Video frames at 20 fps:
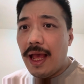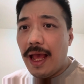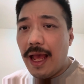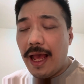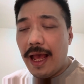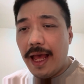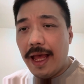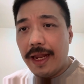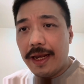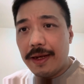
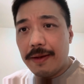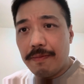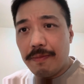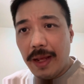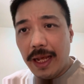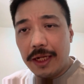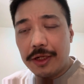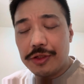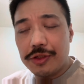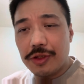and
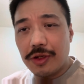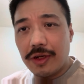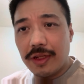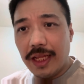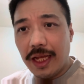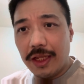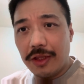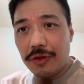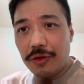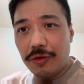make sure
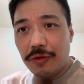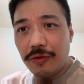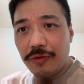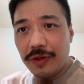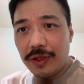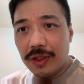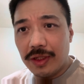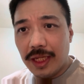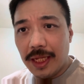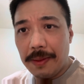that you
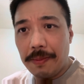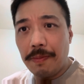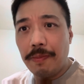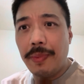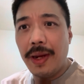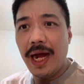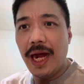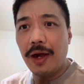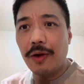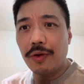feel
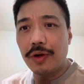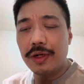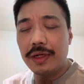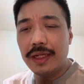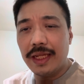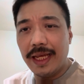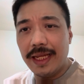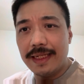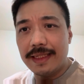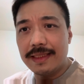empowered
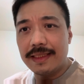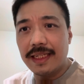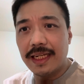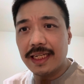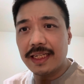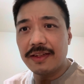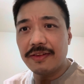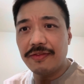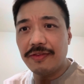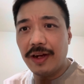and
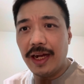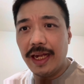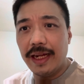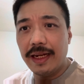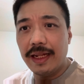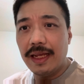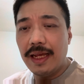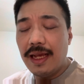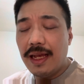dignified